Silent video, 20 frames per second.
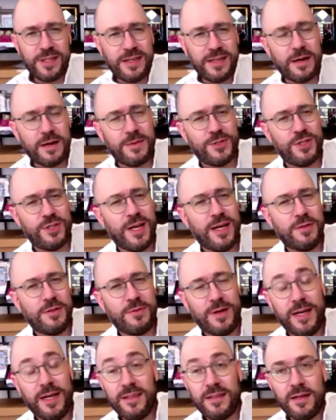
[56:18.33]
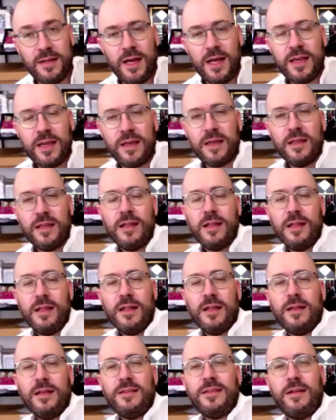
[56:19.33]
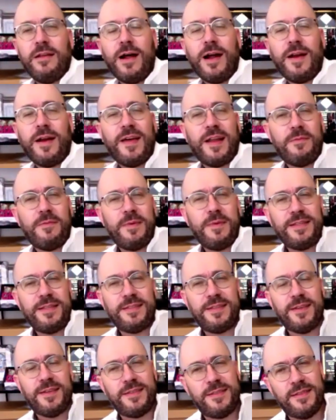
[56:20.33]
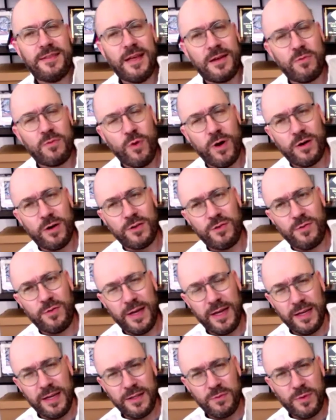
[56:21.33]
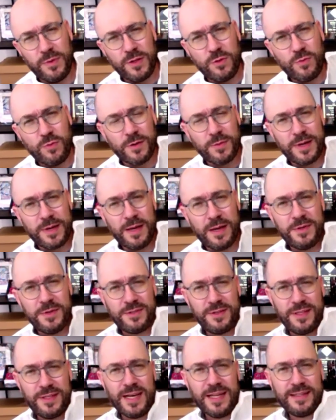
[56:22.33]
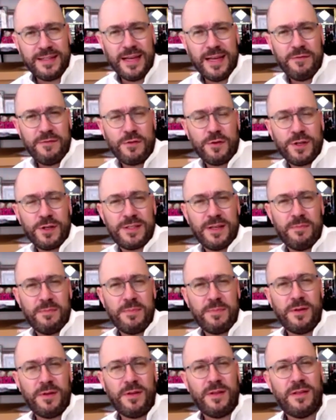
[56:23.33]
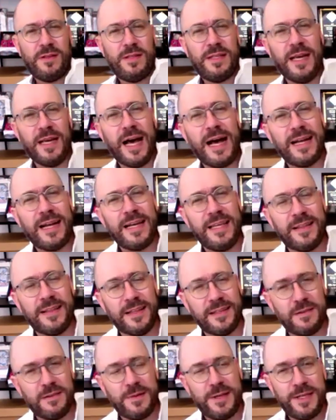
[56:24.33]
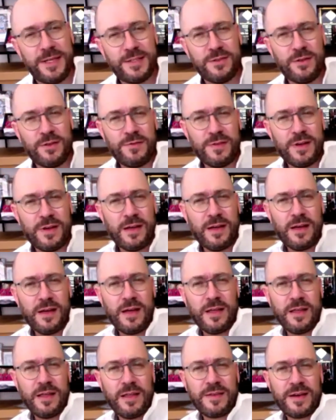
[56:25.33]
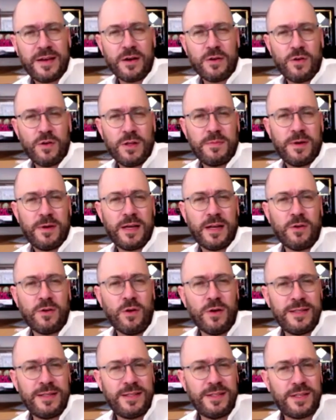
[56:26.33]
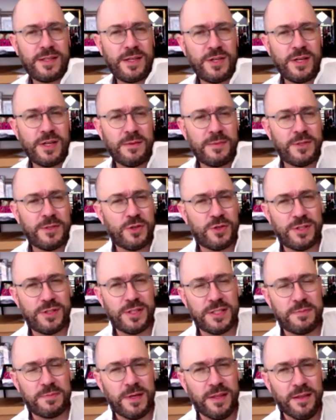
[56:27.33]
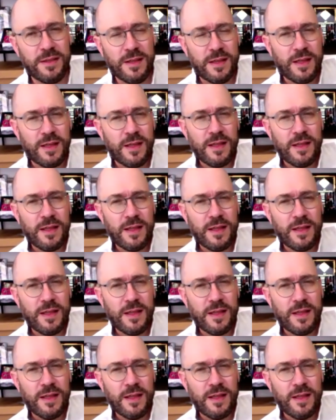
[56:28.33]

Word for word: in, garbage out, right? Like there are databases that were trained with quantum chemistry data. For example, the ANI database of Adrian Roitberg and Oles Isayev and Justin Smith